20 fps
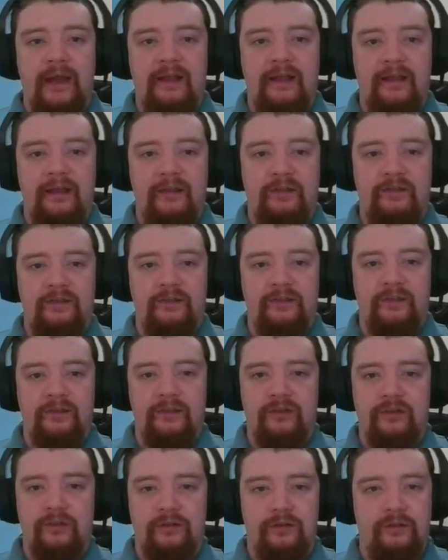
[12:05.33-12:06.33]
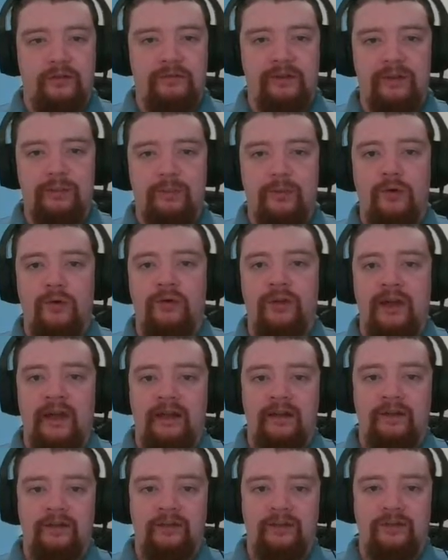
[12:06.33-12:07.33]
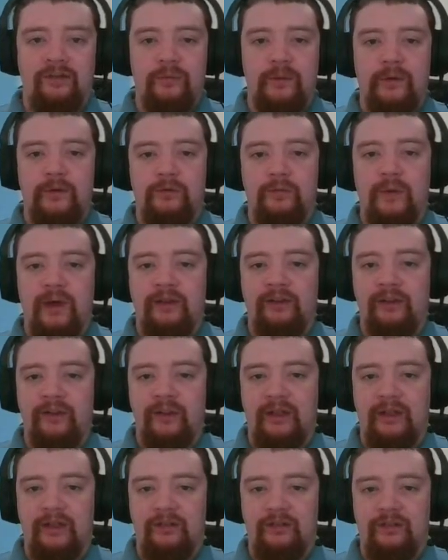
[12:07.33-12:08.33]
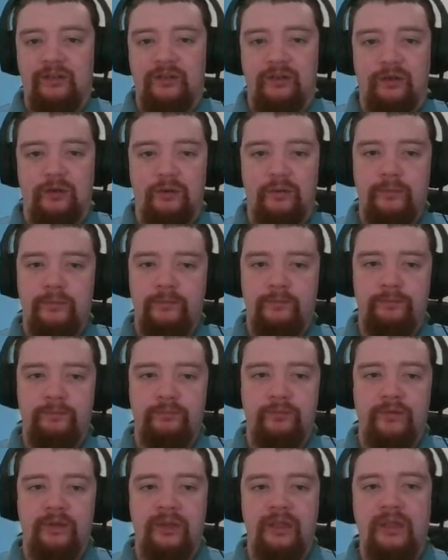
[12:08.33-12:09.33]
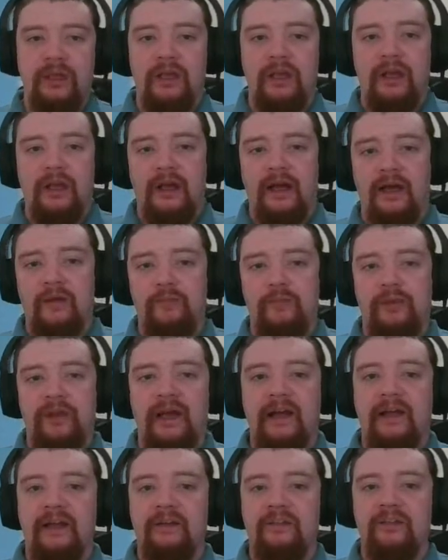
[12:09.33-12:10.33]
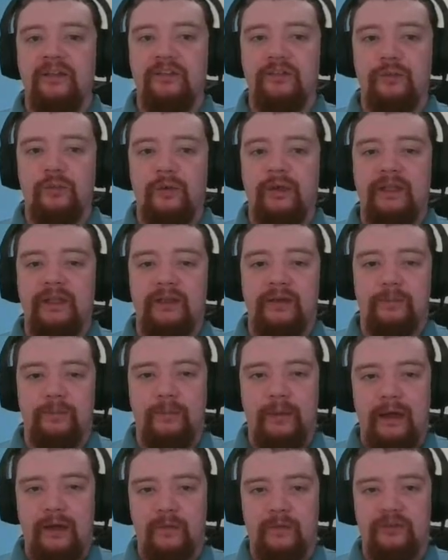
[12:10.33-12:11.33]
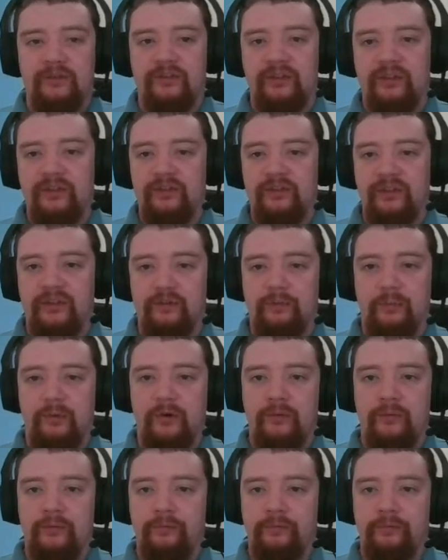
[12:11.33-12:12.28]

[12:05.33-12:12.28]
has 3 pawn islands, whereas white only has 2. And black has this weak backwards d6 pawn.